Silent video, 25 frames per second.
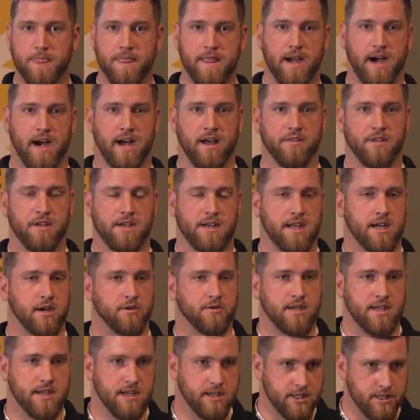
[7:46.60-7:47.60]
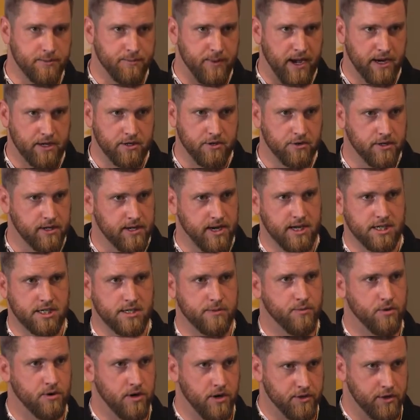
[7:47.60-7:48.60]
The DOT inspector, the
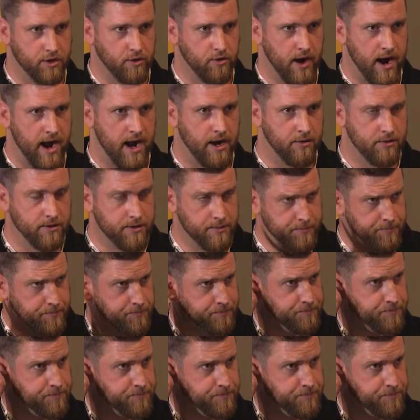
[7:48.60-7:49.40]
customer on the ground,